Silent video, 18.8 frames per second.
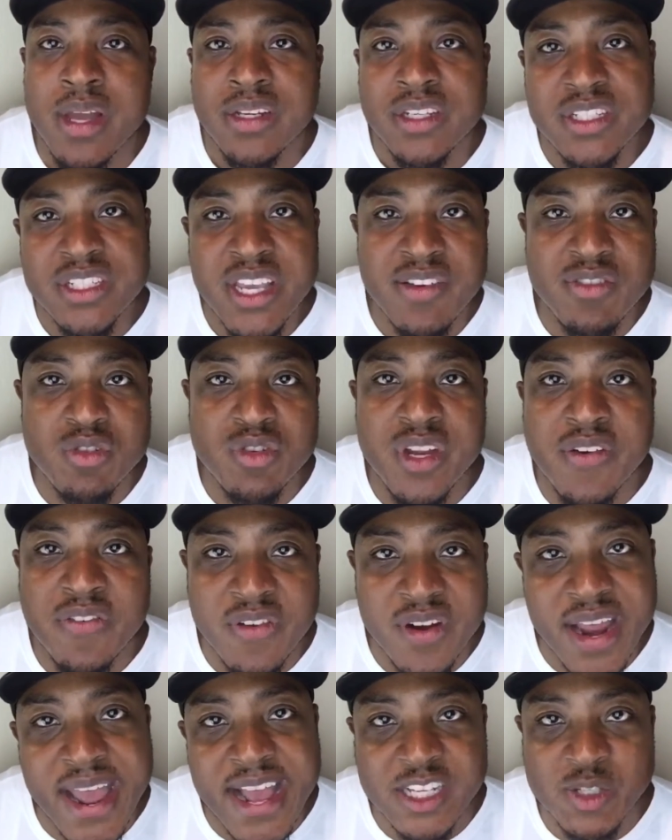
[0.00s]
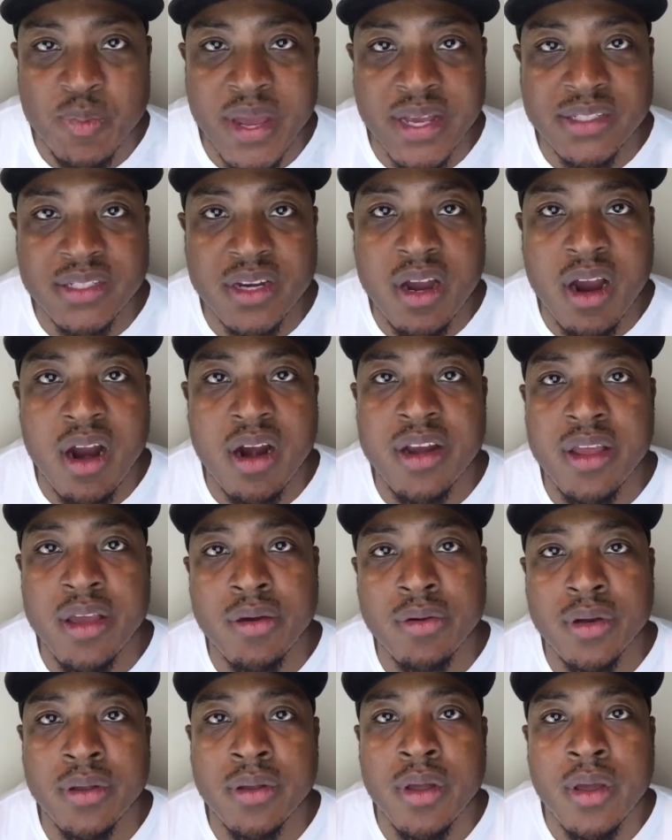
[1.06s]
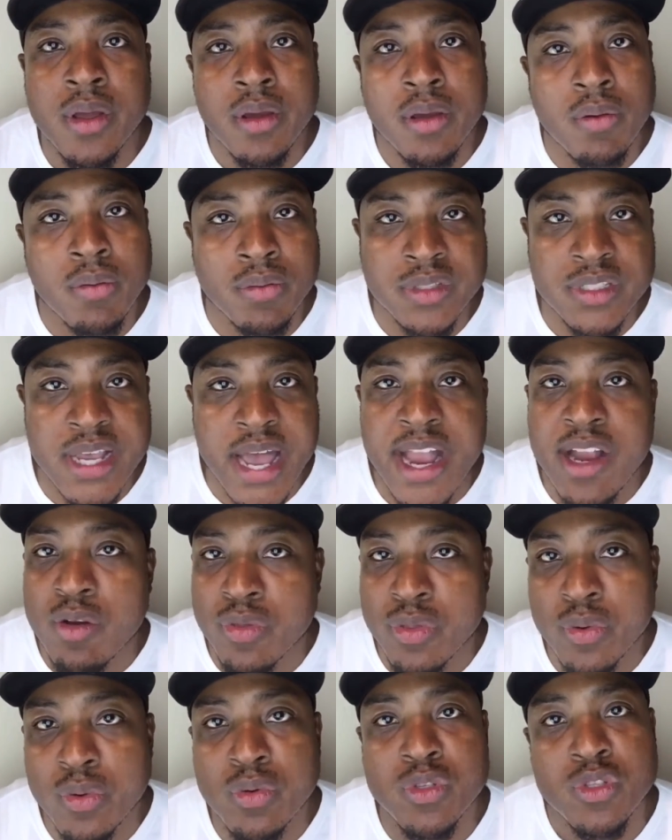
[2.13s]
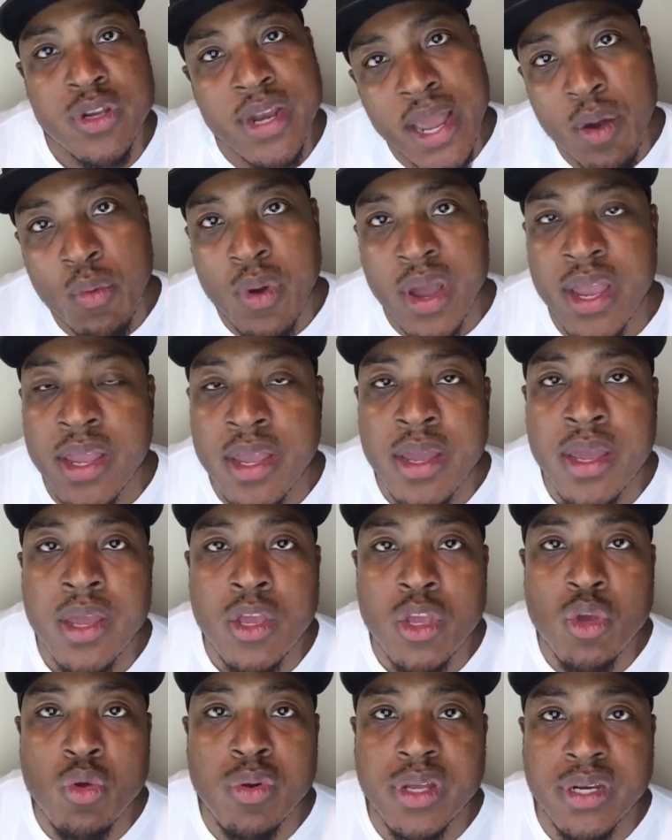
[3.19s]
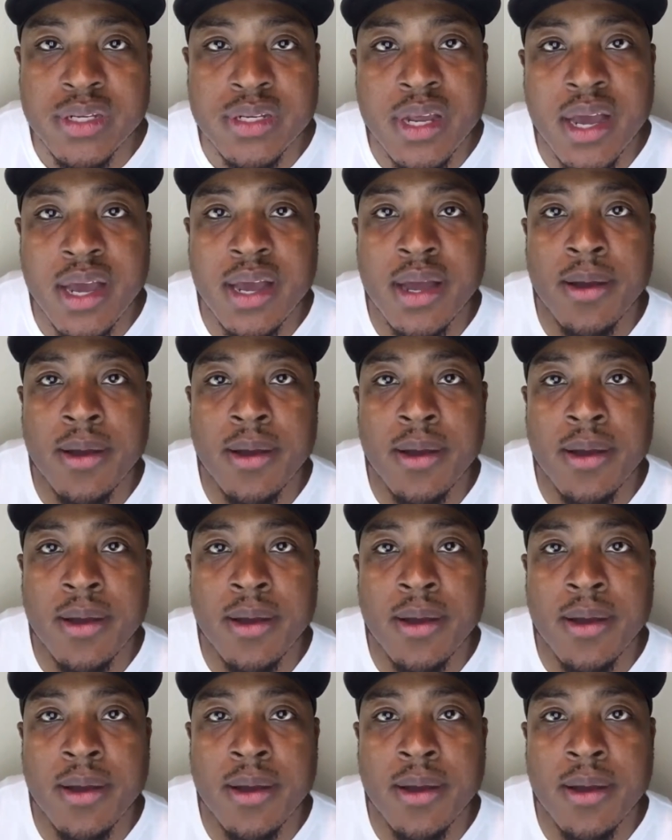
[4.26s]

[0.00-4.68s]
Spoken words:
Just gives you different aspects of cardio to cycle through, so that way you can